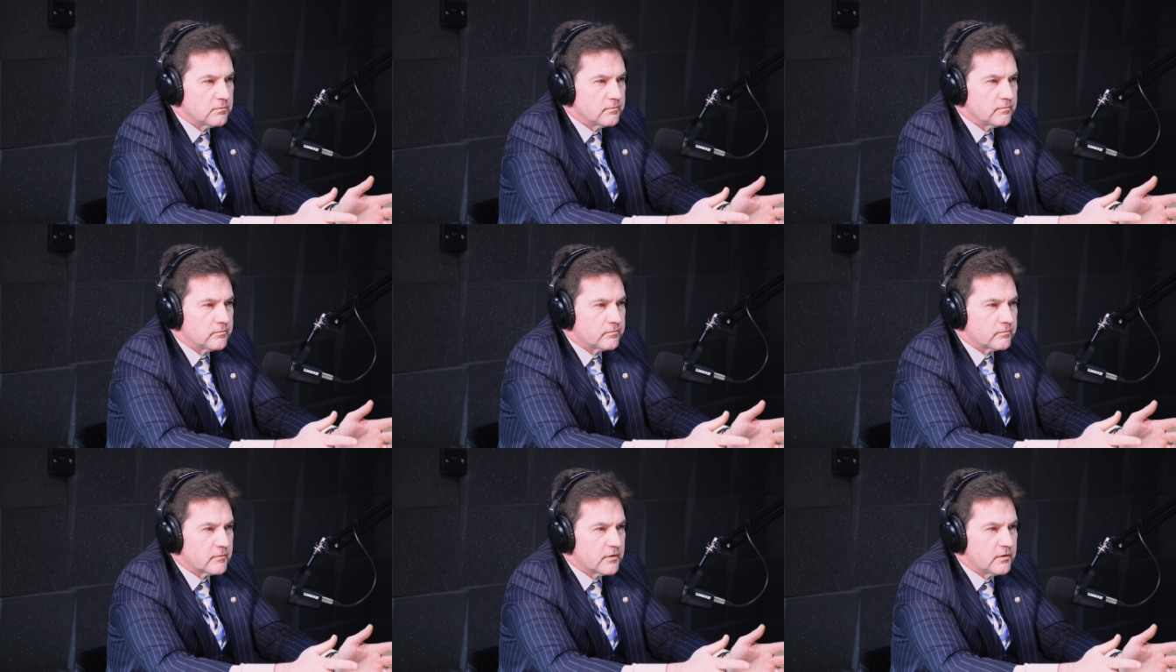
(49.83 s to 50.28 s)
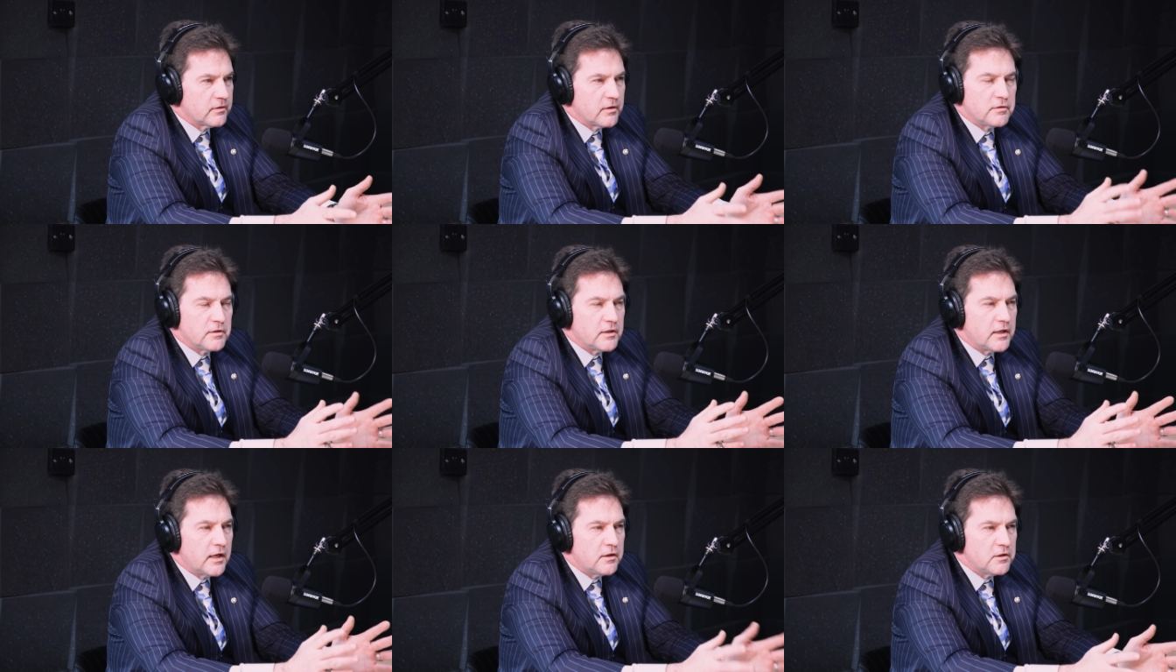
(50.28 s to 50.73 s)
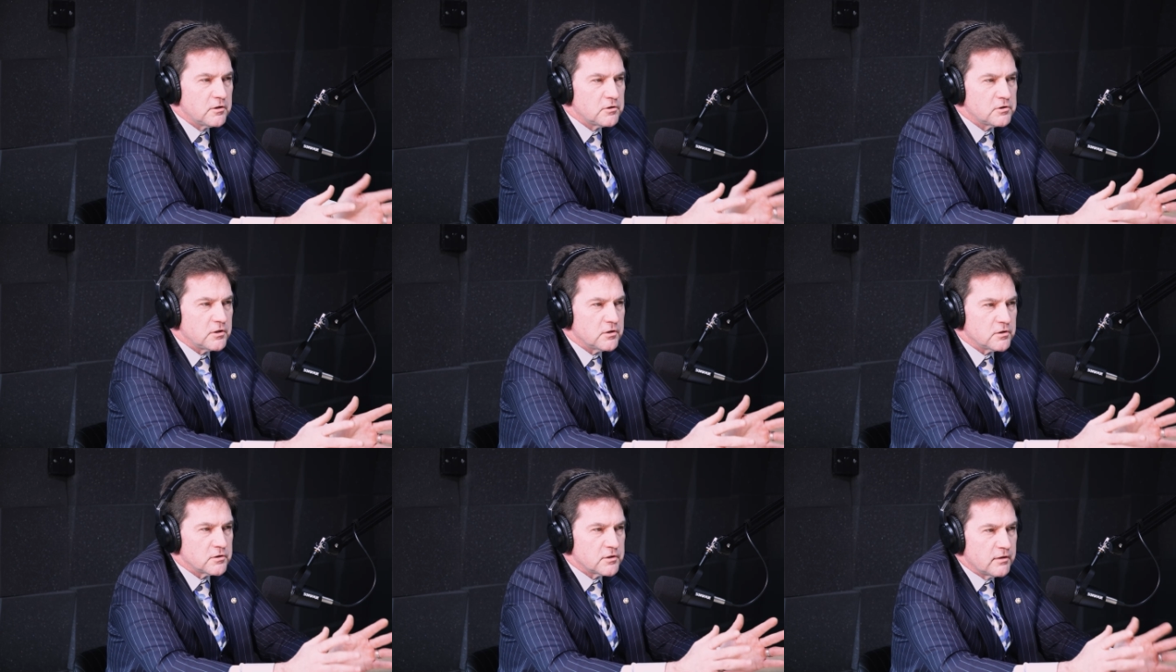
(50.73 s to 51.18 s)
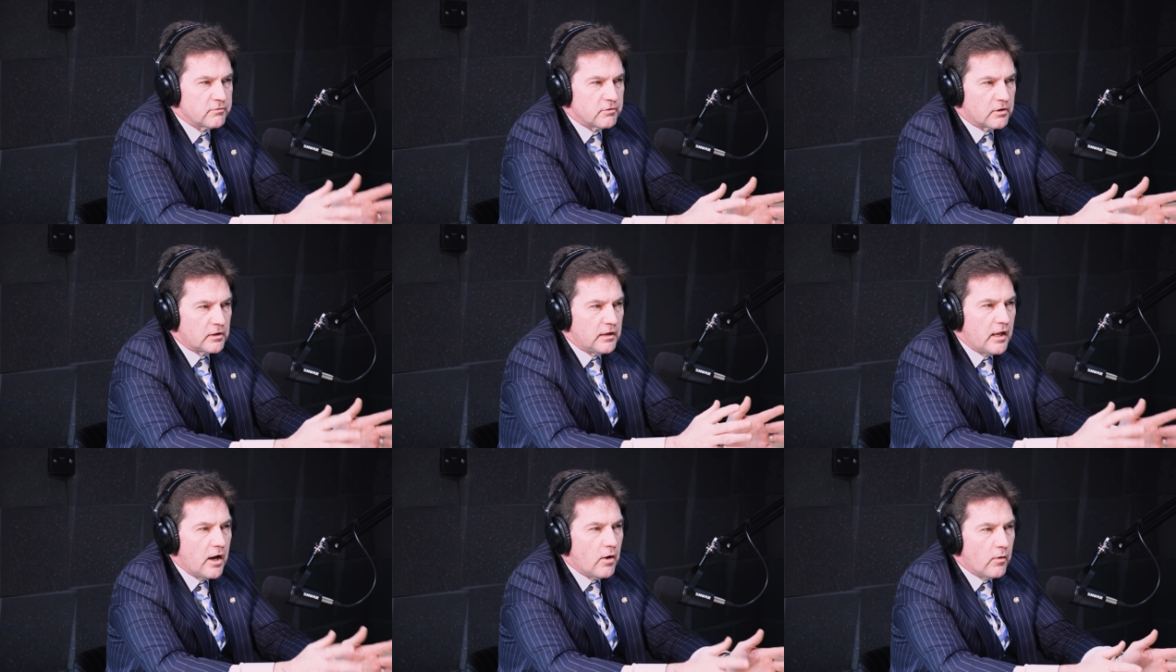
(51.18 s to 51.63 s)
mm. then the energy is
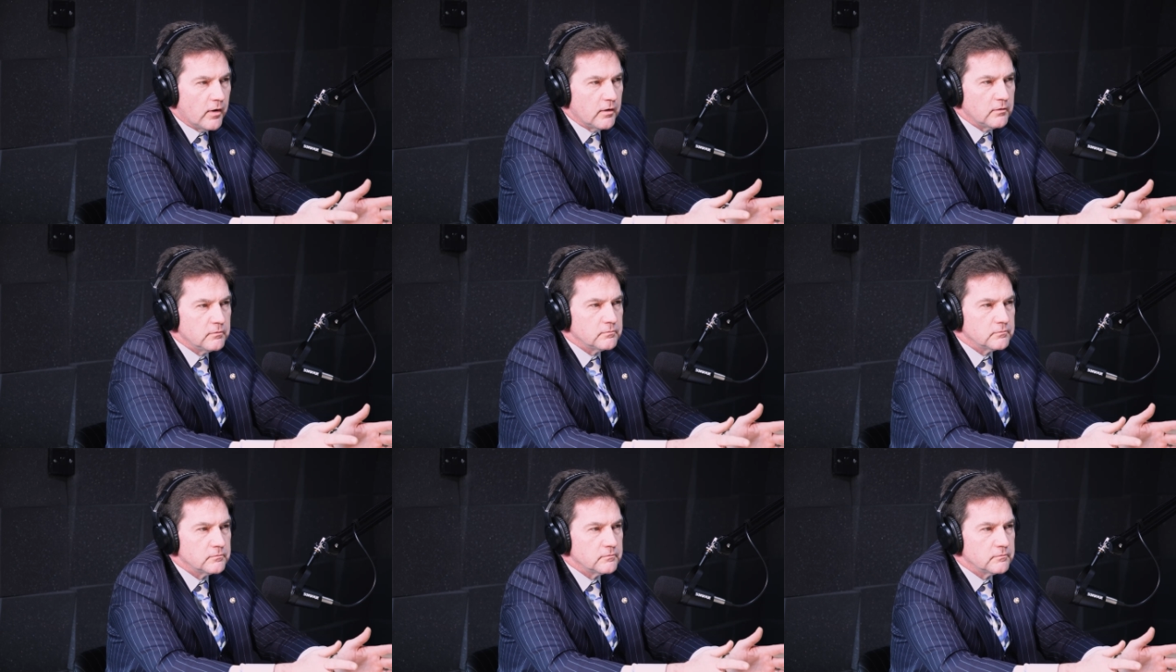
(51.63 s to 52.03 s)
even lower.